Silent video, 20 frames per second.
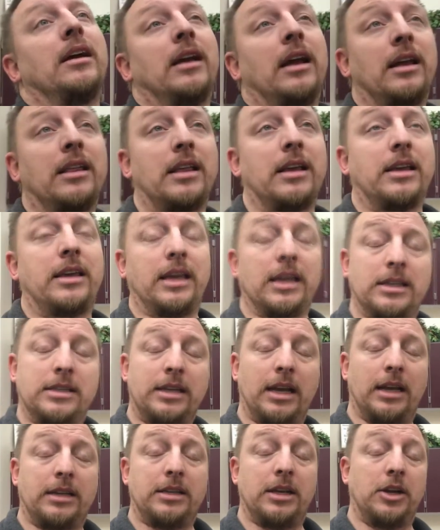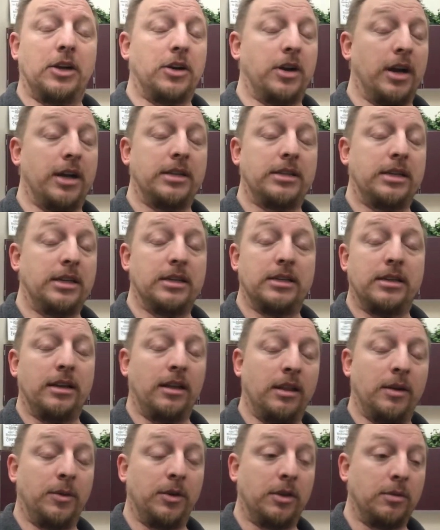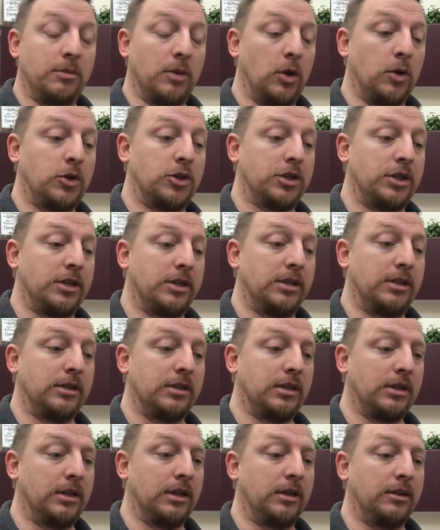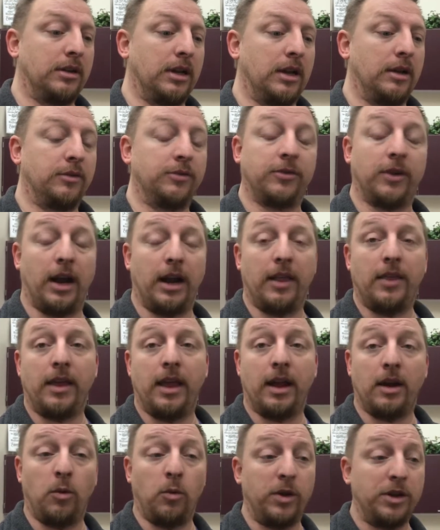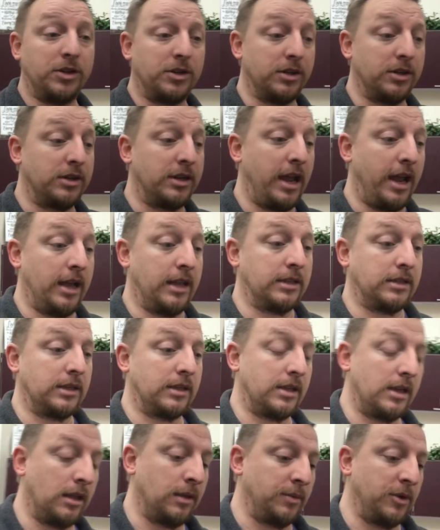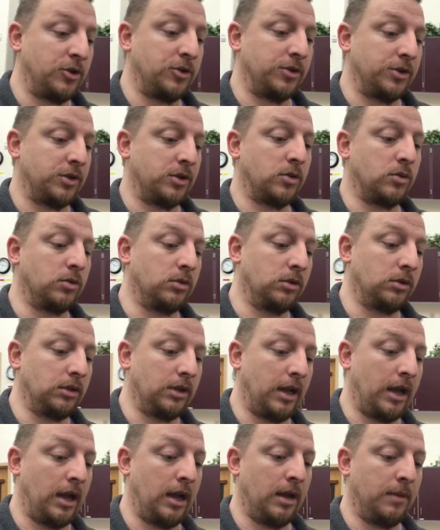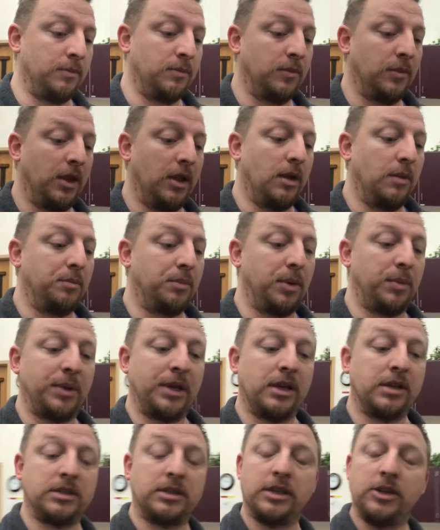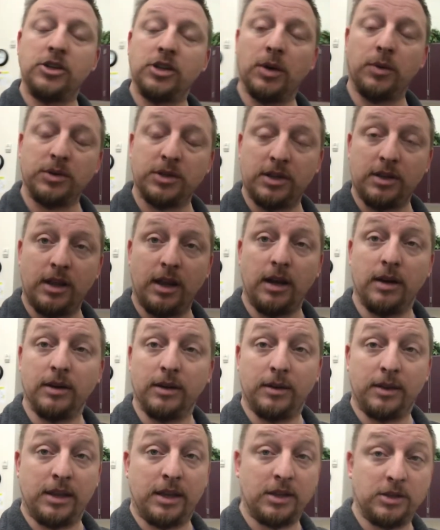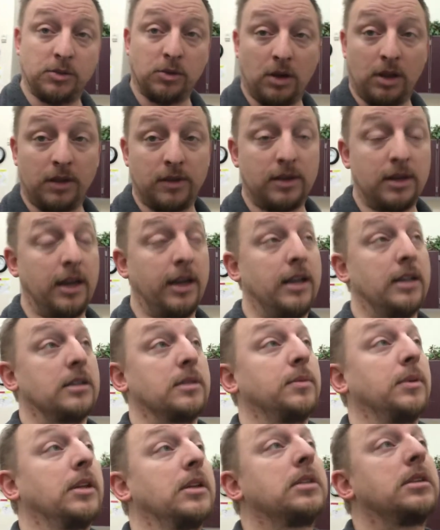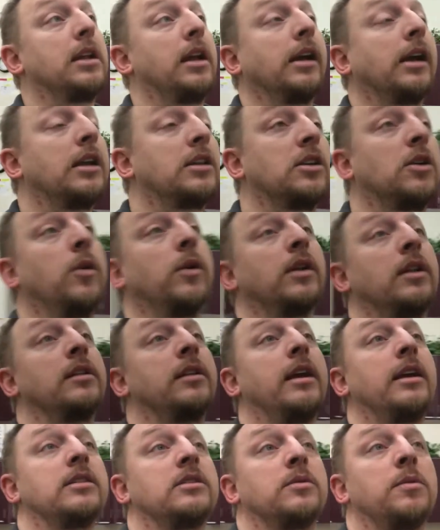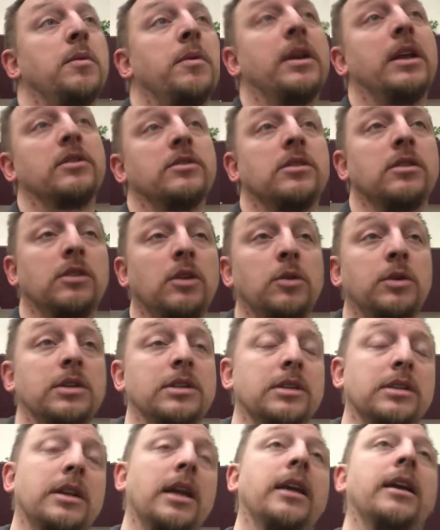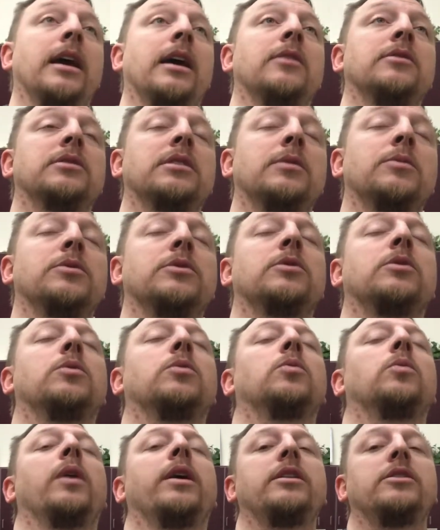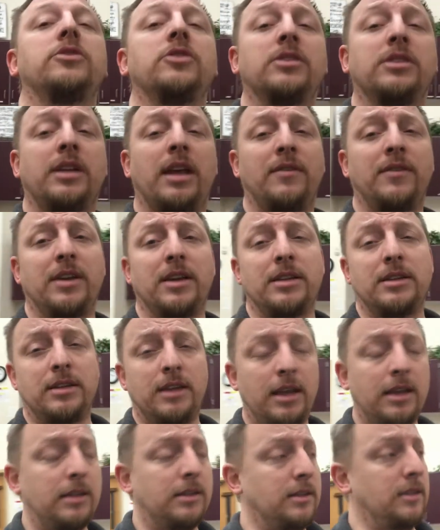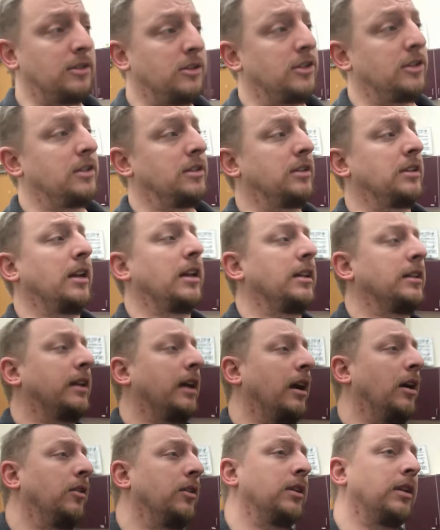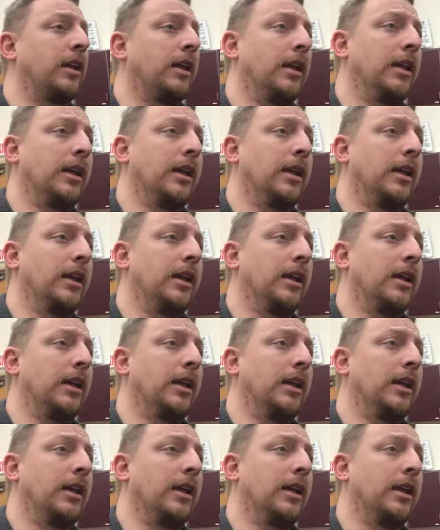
and then kids acting crazy and dealing with emotions. And then uh, Friday they had a winter dance at the elementary school. Um, but because TJ wasn't there and the kids were all at the dance, Melissa and I got to go on a date. So we went out to Logan Steakhouse and it was great just having a date and just sitting down and,